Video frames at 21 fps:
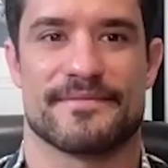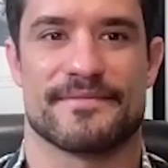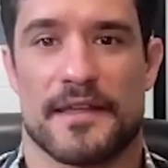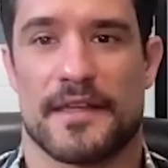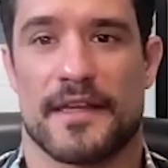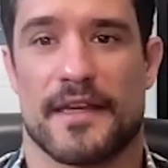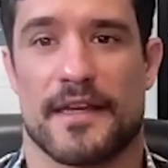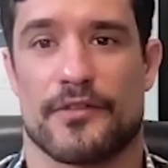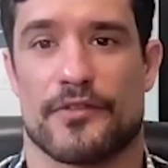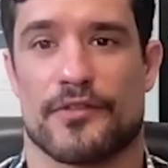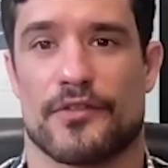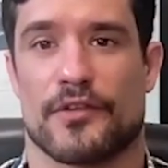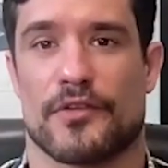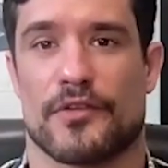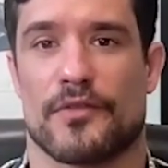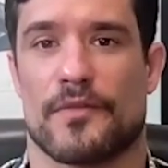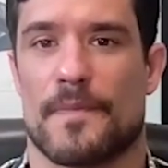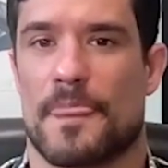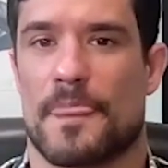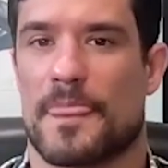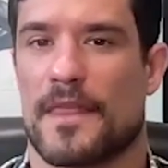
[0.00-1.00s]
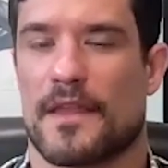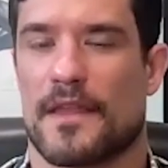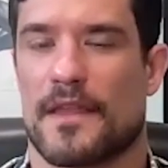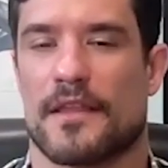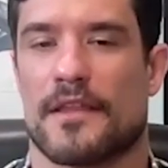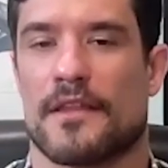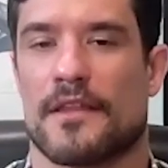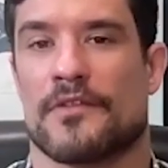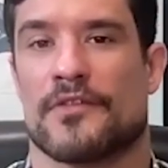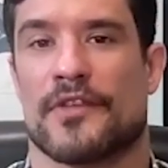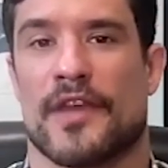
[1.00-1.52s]
Yeah, so
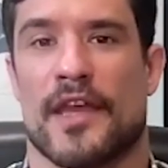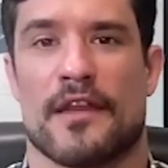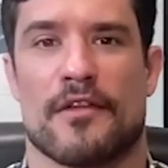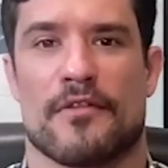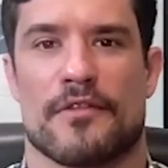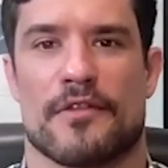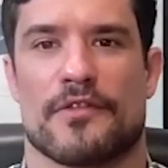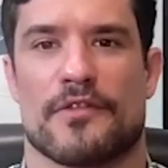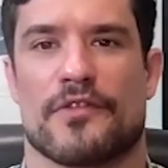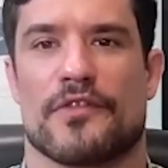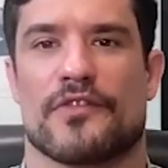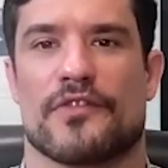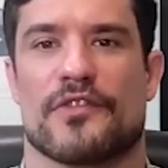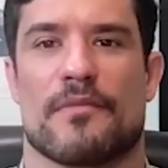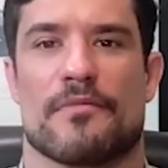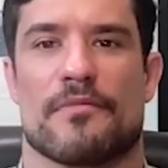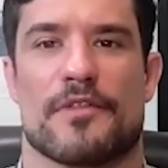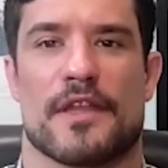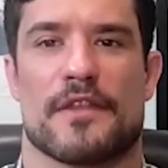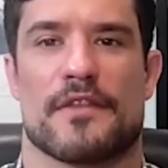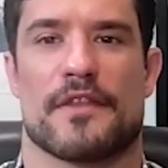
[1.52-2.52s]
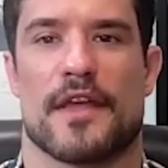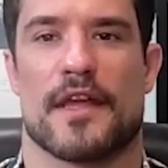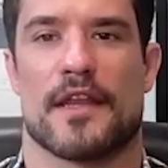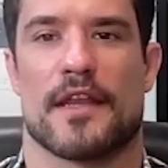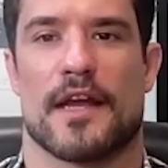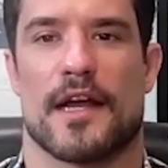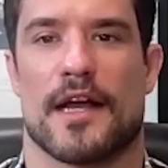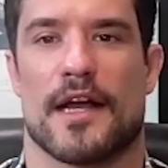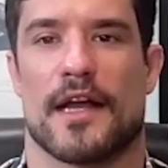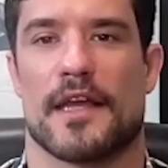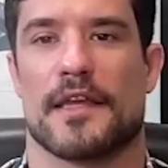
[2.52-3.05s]
Daniel, this is something that
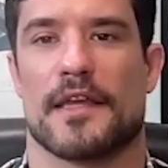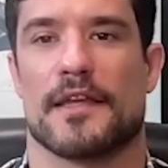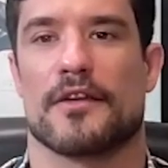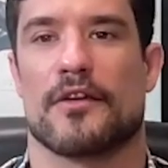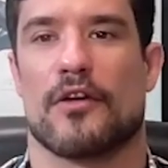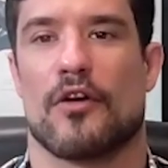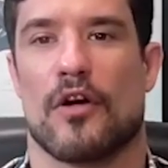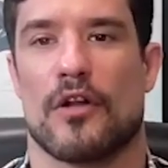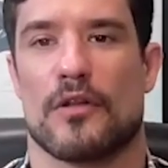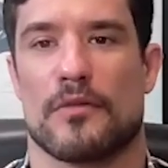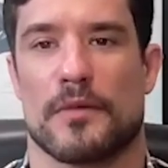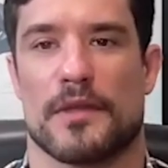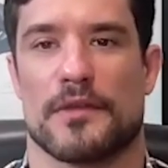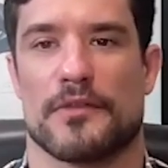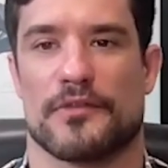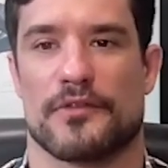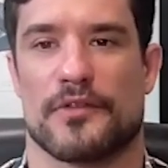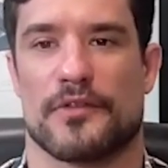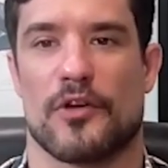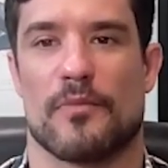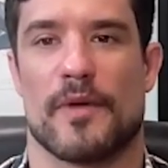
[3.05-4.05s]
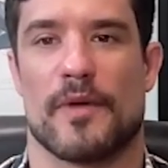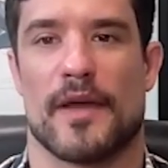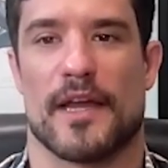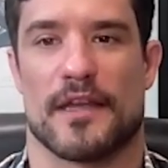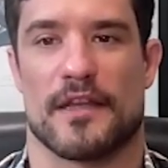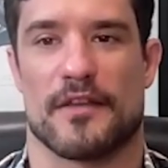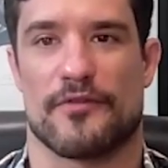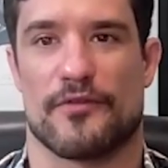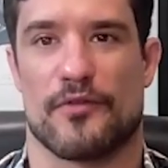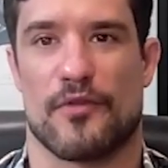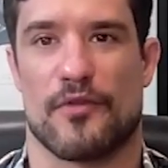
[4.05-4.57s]
I always go
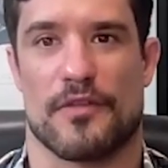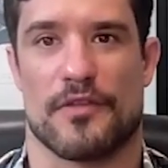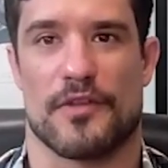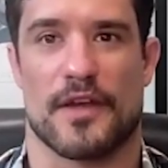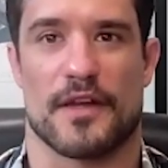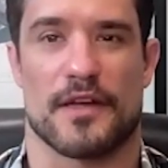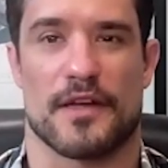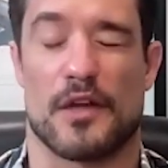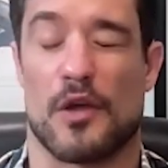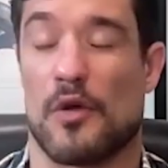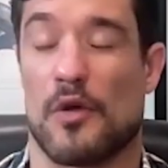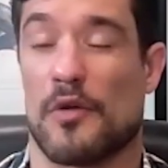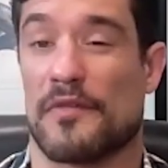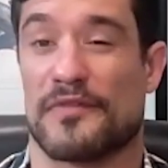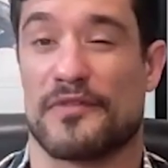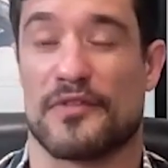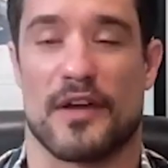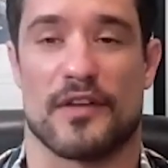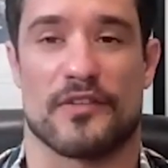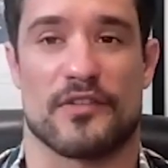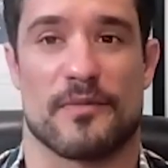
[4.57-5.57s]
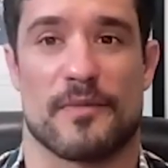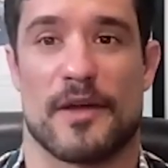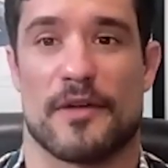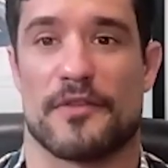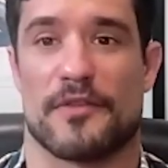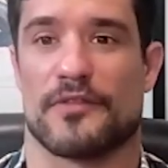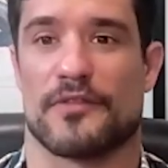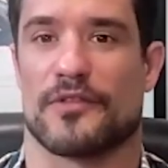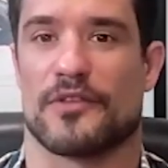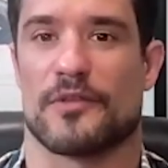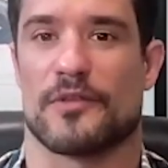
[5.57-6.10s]
back and forth on. I know we've talked about
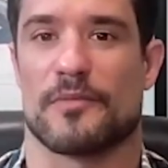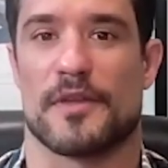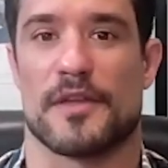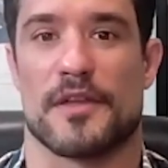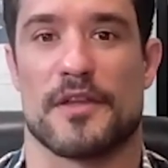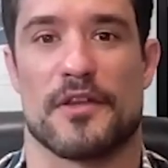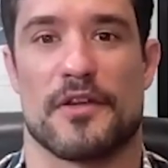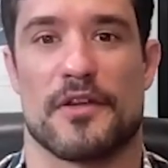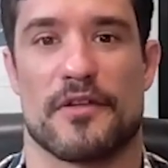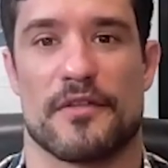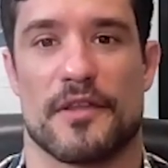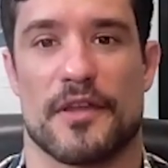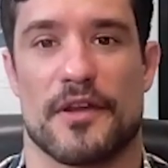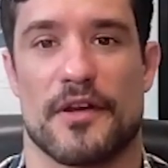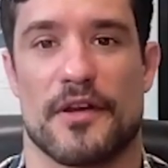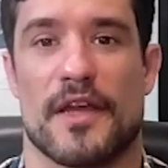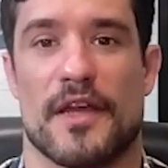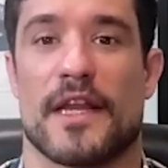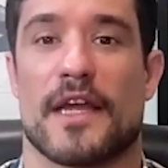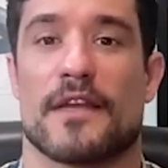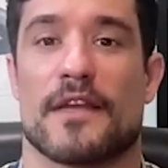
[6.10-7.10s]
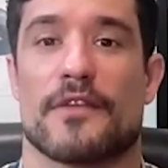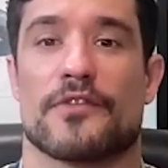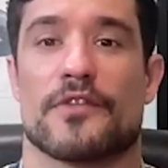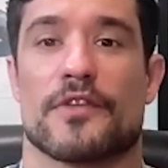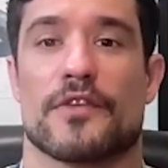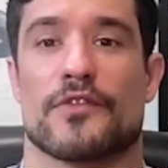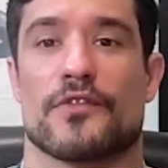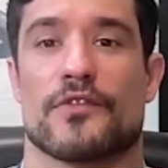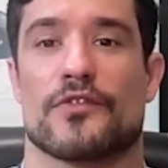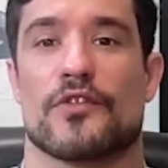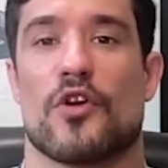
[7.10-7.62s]
this a little bit here and there, and I
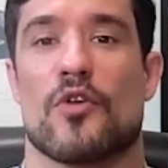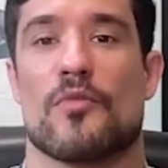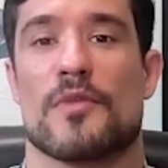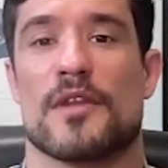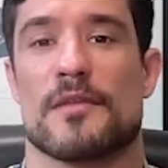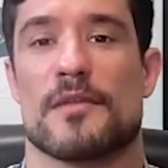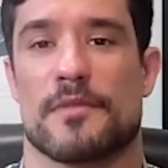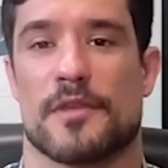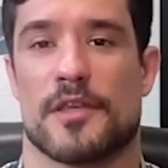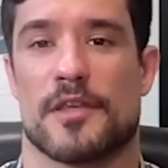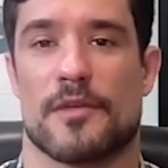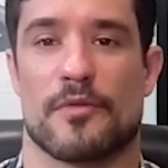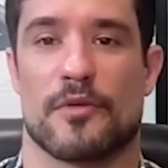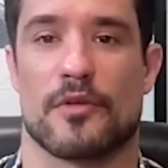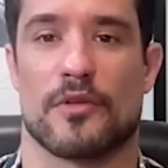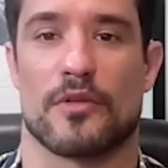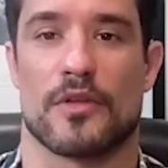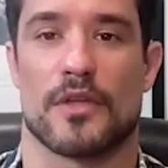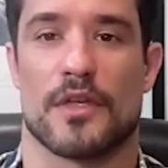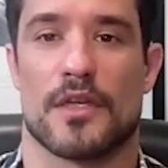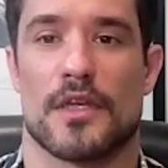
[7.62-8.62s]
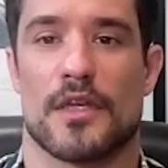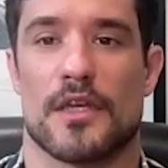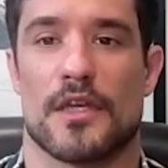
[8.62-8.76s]
see so many people